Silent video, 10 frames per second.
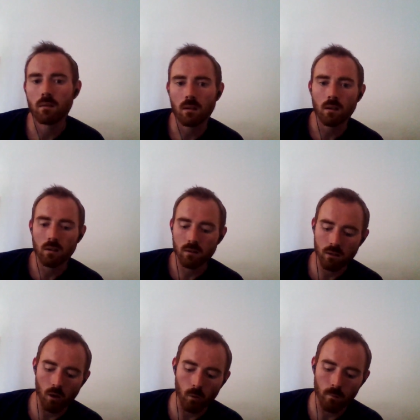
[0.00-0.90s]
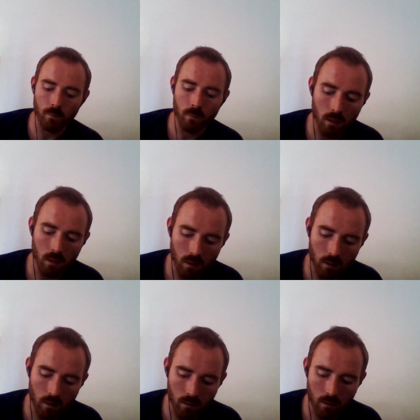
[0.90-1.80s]
So
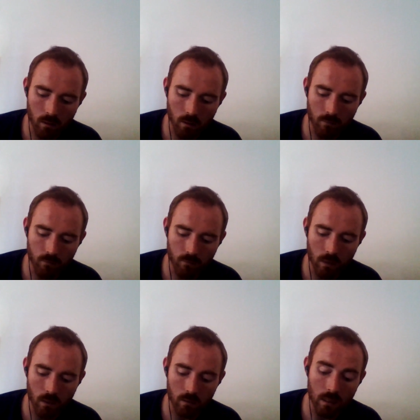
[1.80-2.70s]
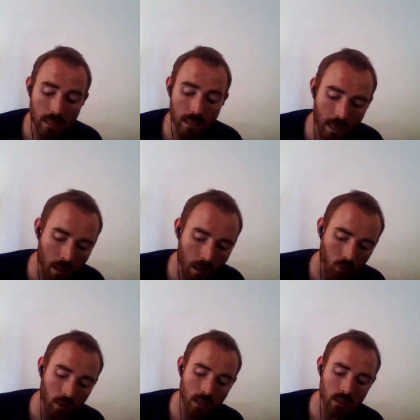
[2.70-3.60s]
if the, the kneecap or the
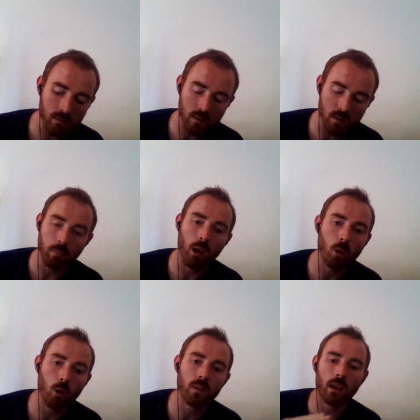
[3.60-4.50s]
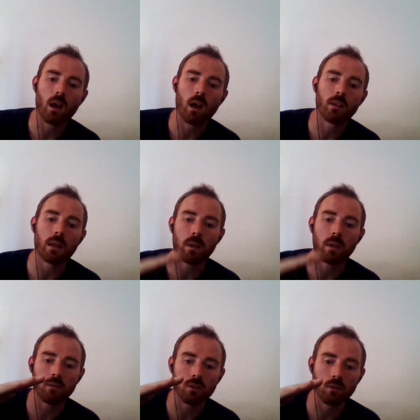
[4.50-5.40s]
knees is below that line, that
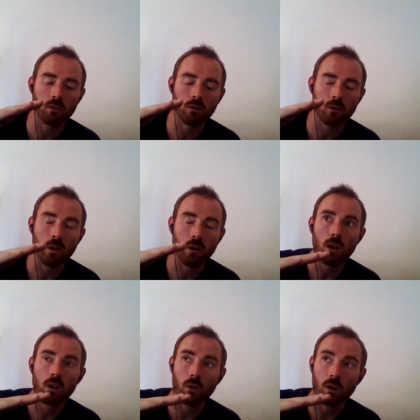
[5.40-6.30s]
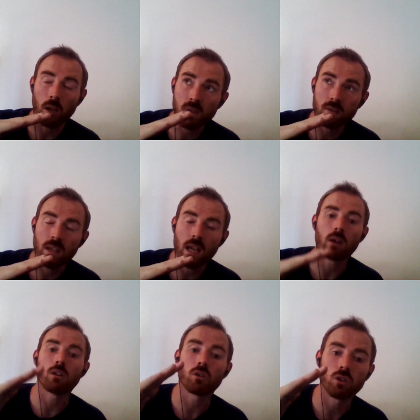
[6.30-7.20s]
means your your hips are down and
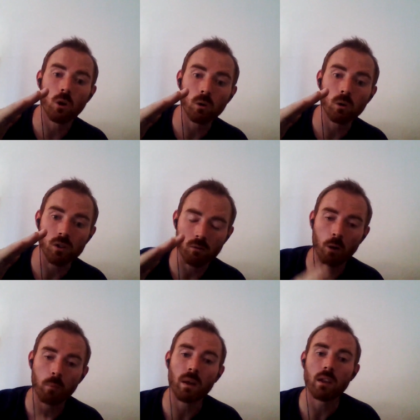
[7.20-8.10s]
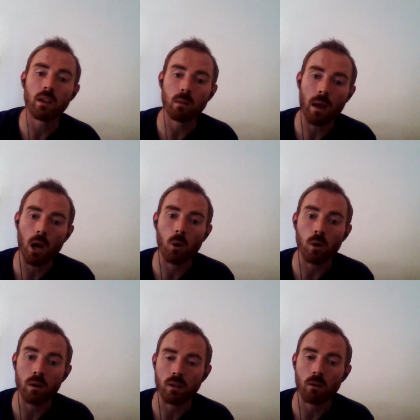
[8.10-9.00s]
your shoulders are up, and then the power is
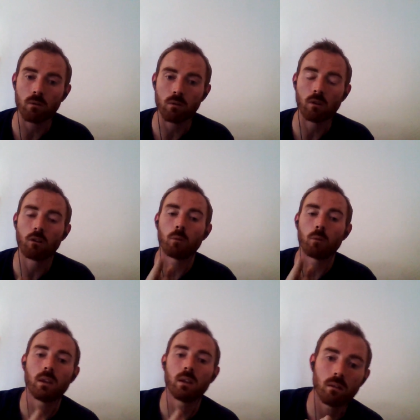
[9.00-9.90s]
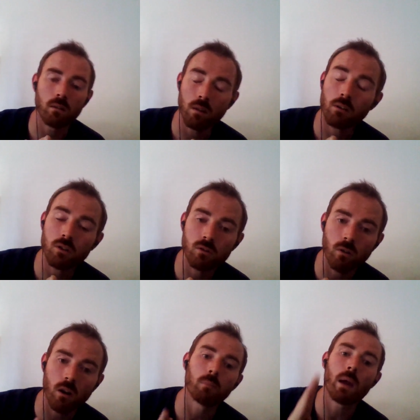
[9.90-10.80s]
going you're going to be not as strong
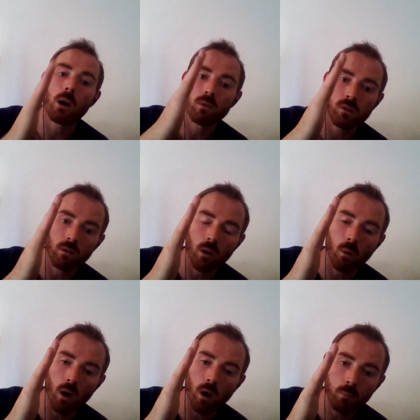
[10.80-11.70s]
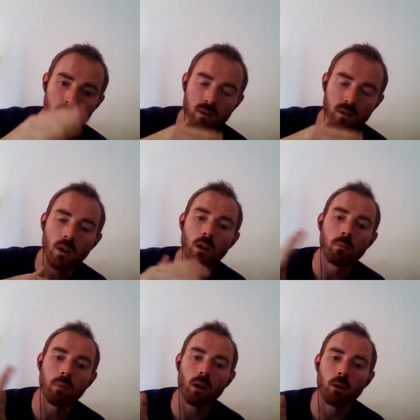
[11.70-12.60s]
and power is going to go upwards, but
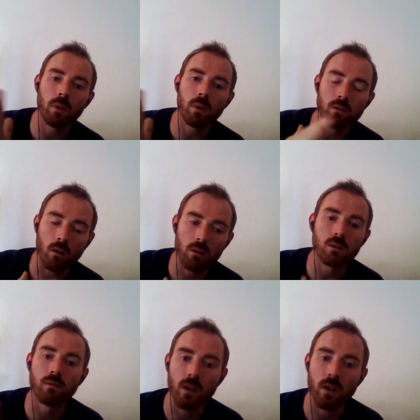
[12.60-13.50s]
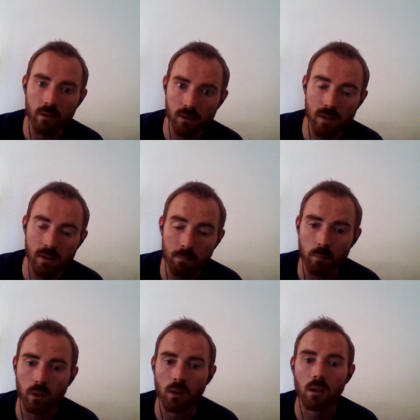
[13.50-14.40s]
it, means you're also very
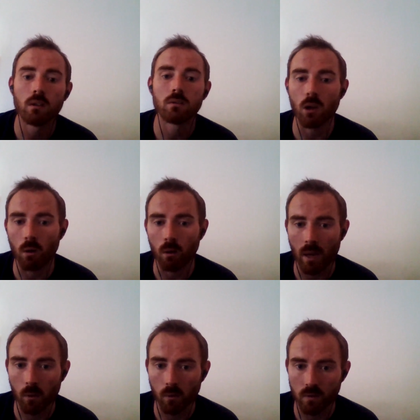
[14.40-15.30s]
susceptible to going backwards.